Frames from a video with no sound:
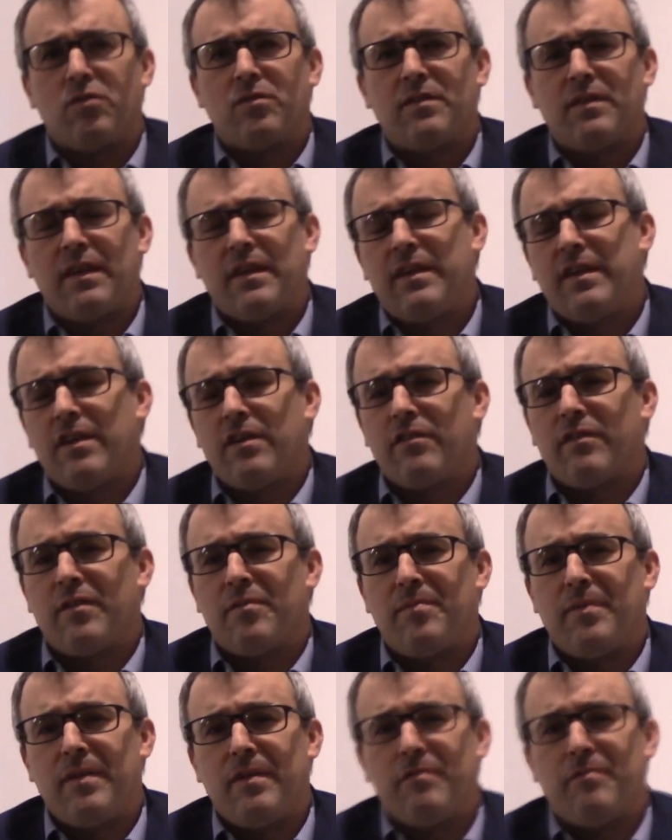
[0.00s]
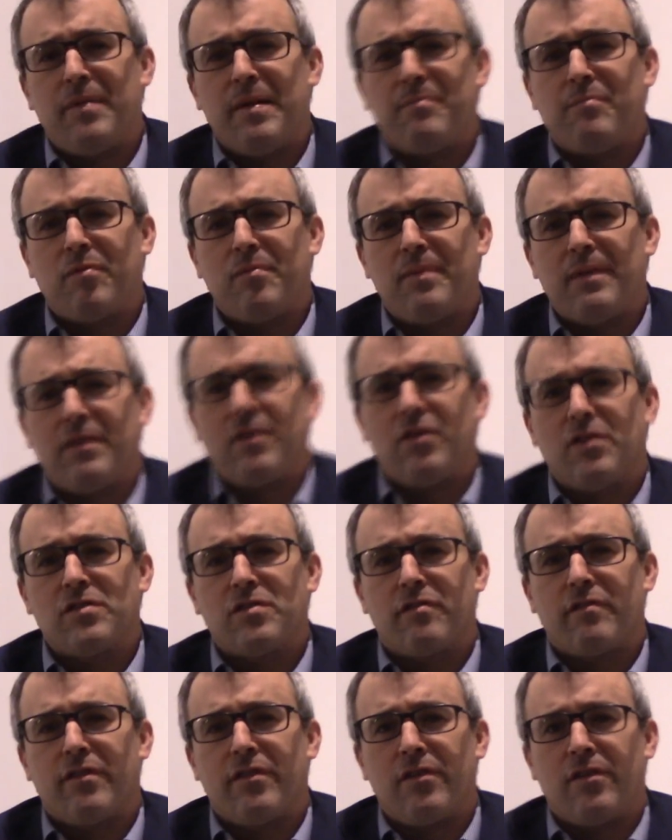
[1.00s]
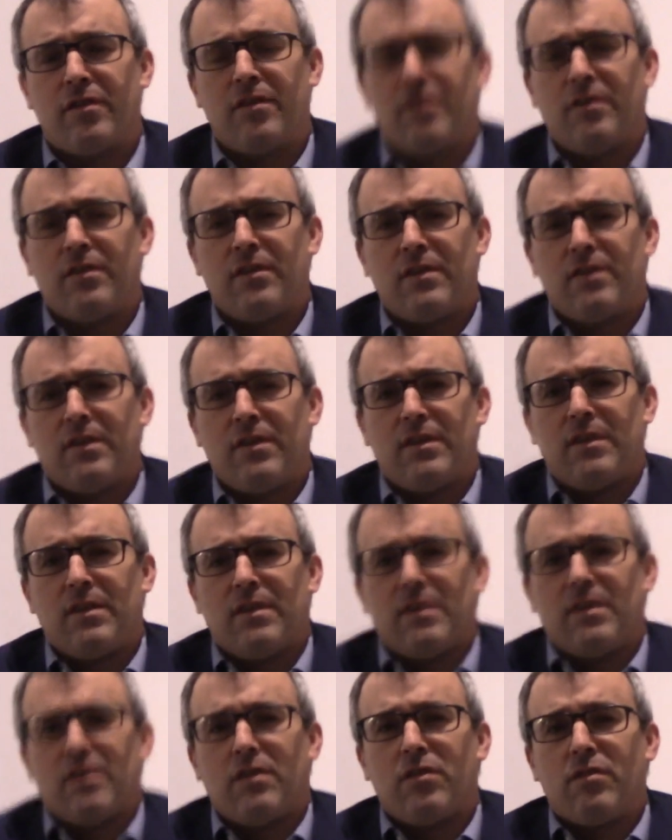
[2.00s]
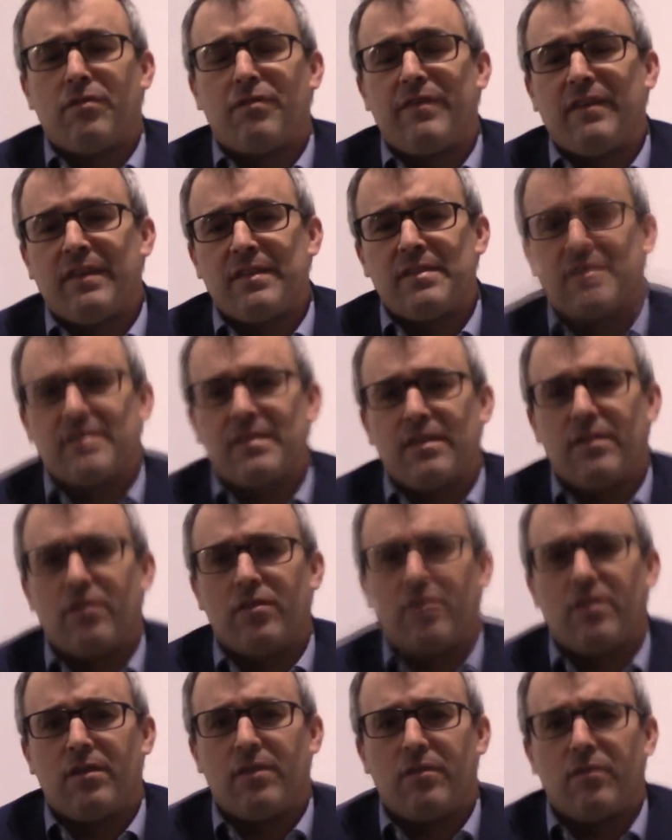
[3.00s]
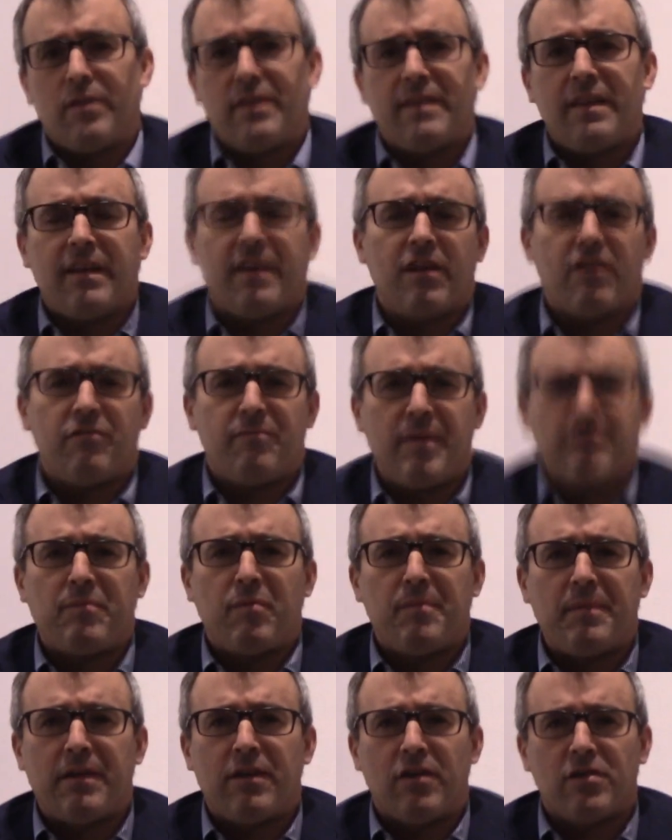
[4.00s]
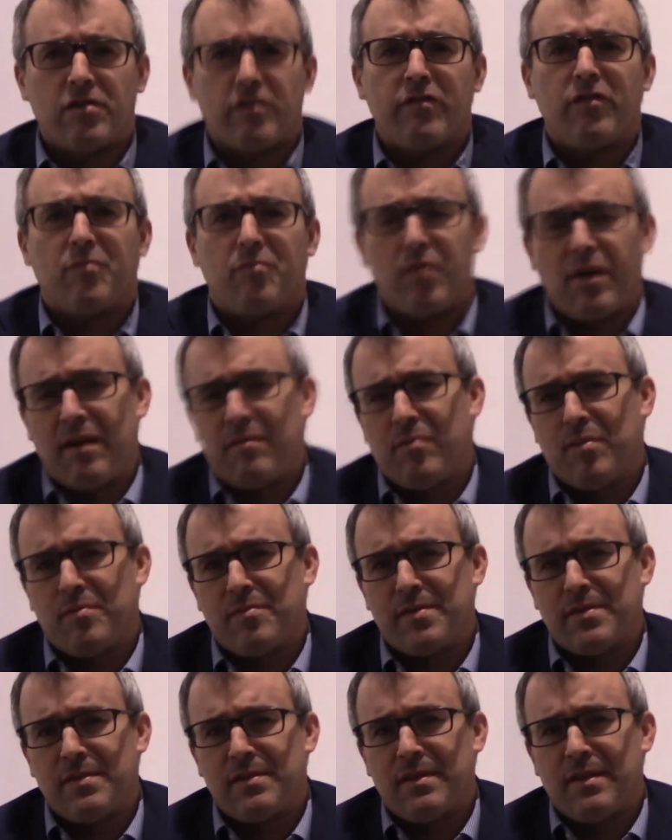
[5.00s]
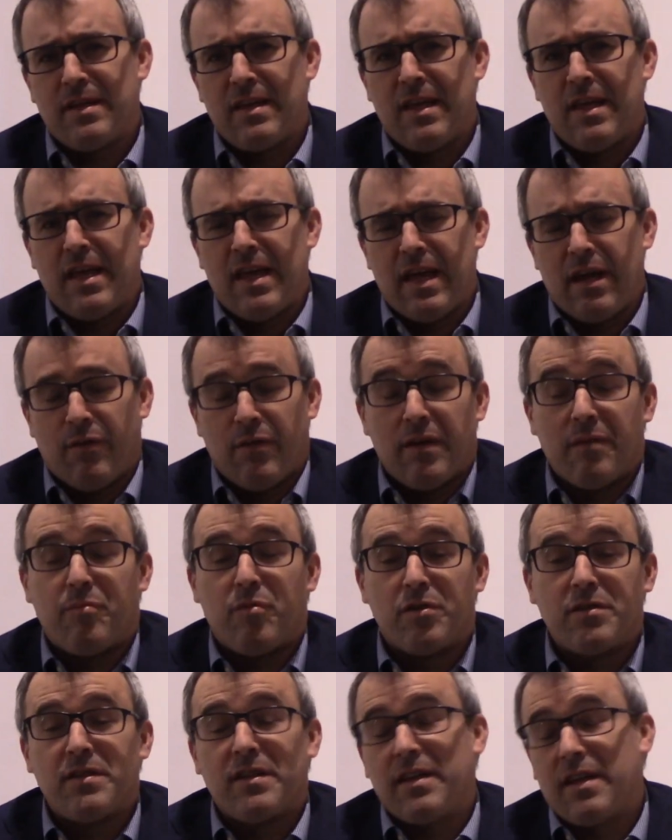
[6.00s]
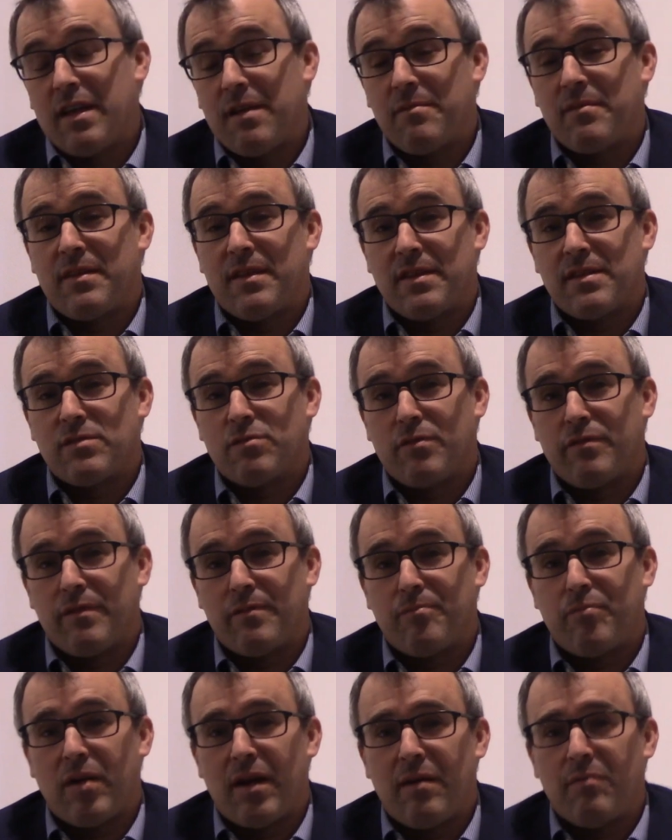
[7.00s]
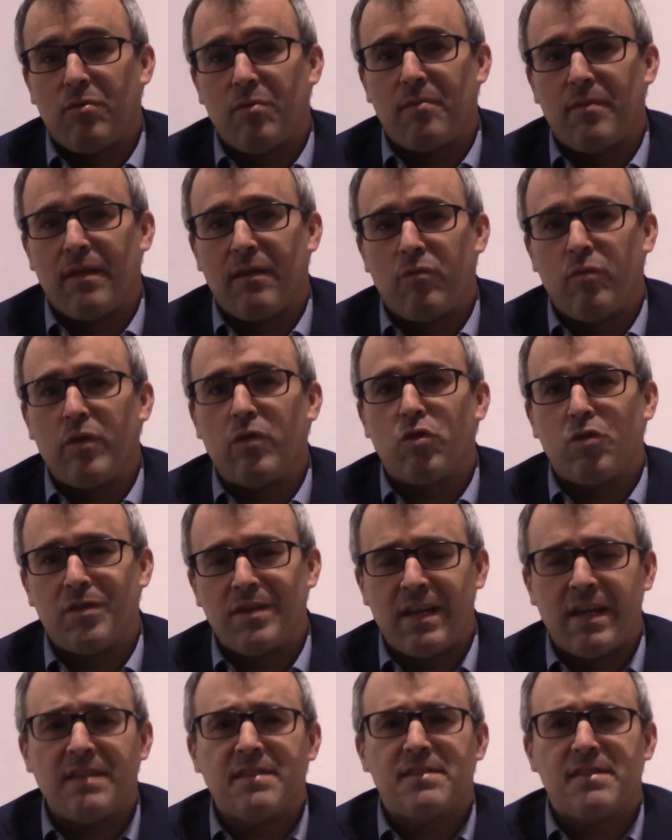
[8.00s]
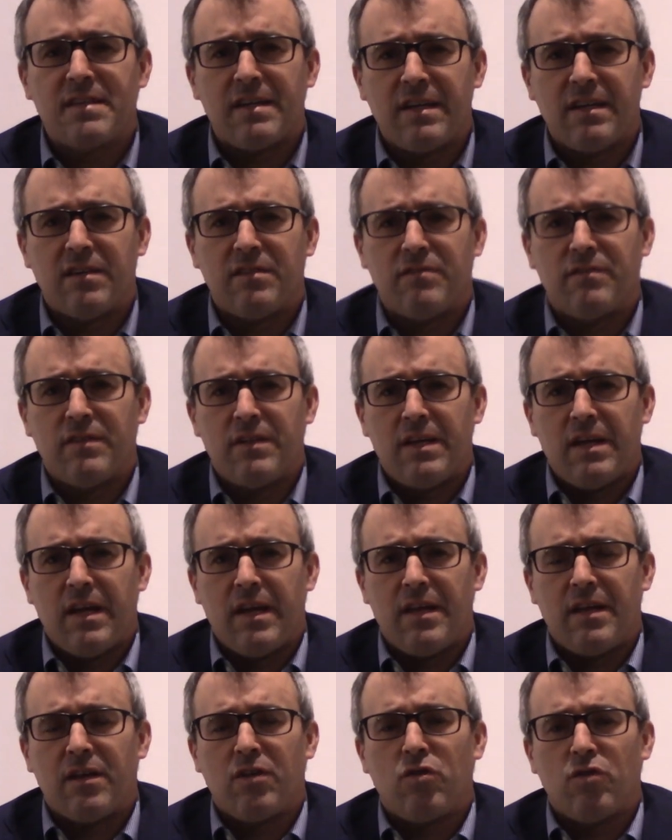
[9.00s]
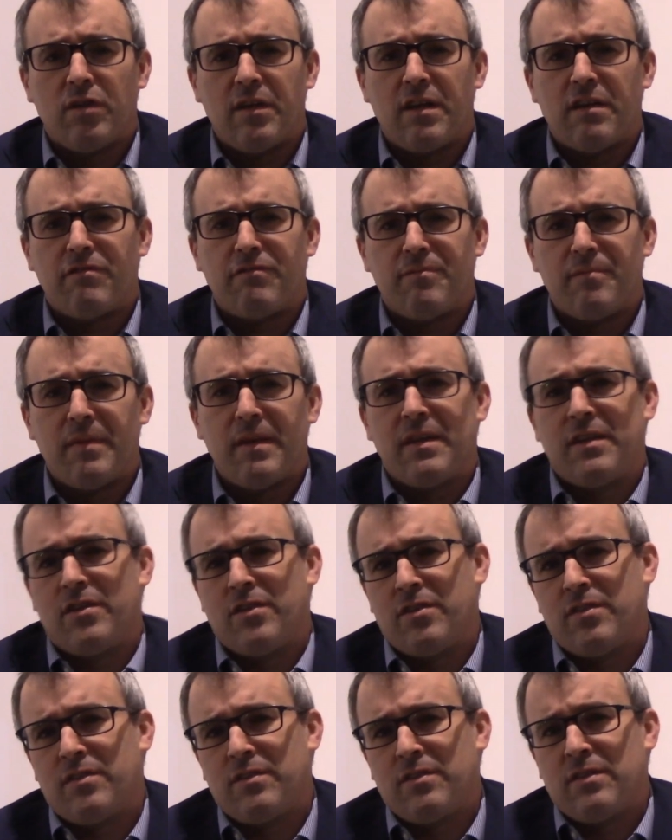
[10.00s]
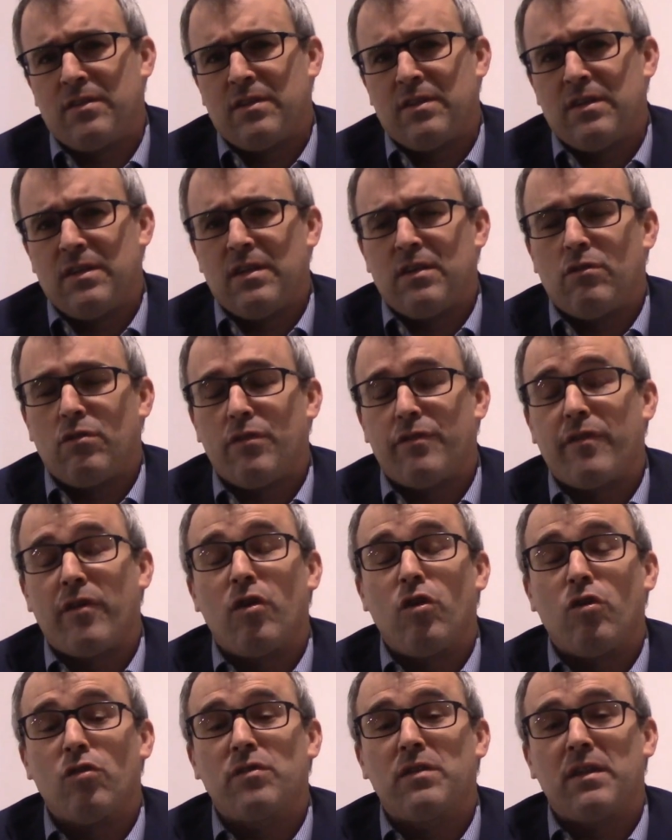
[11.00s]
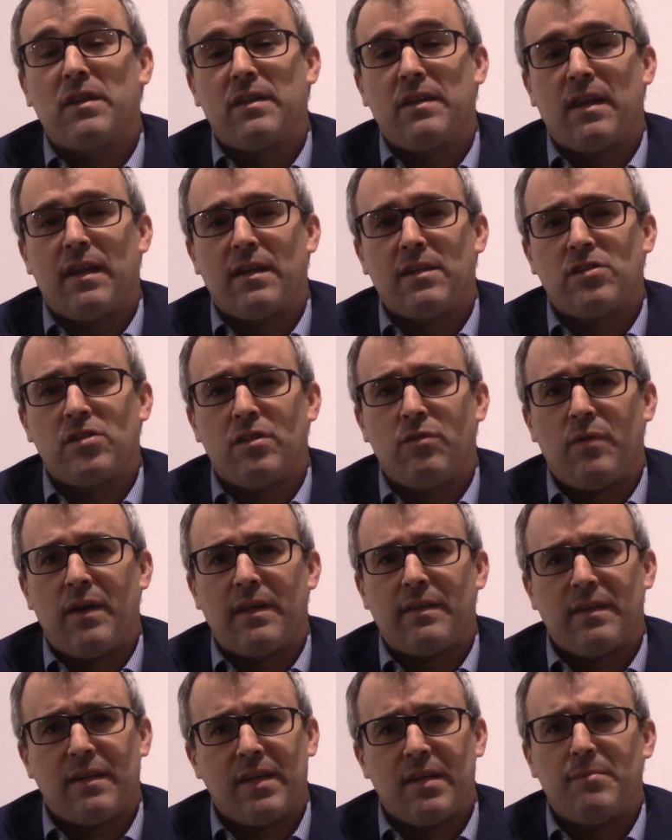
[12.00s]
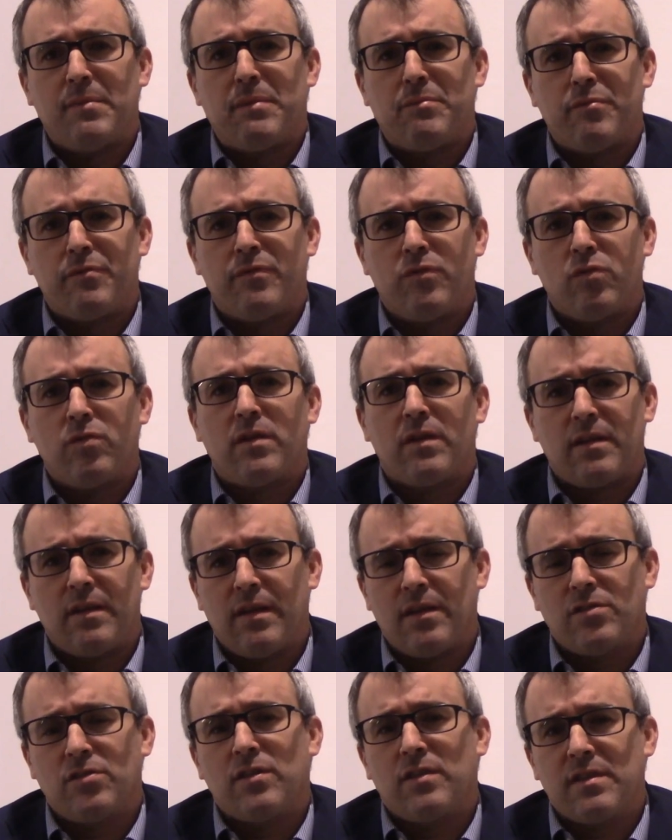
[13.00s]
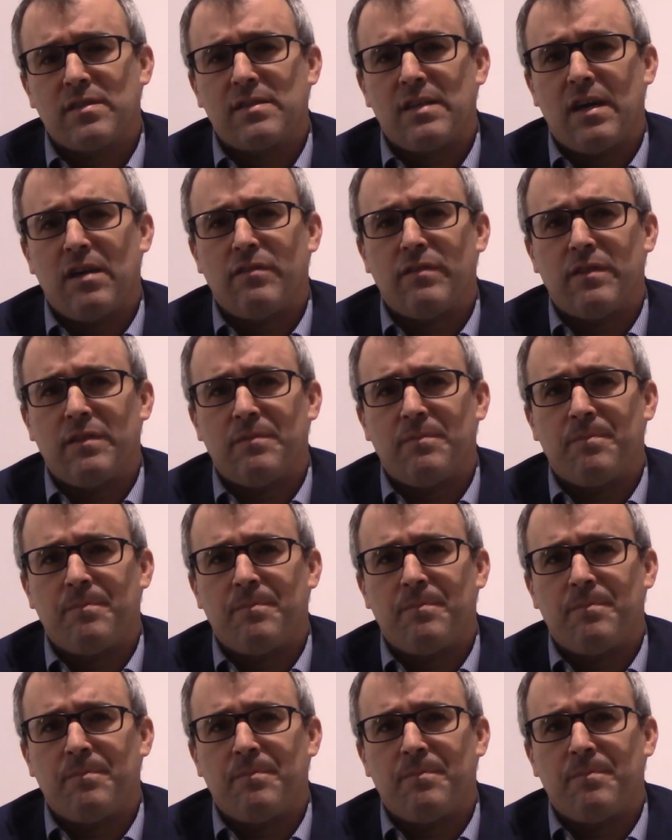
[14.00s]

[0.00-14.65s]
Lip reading: take care of the people because of their funds, and we take care of people because of their problems. And when a person came to us with a problem that we could not solve in a good enough manner, with our old technology, we had to come up with new technology to solve it.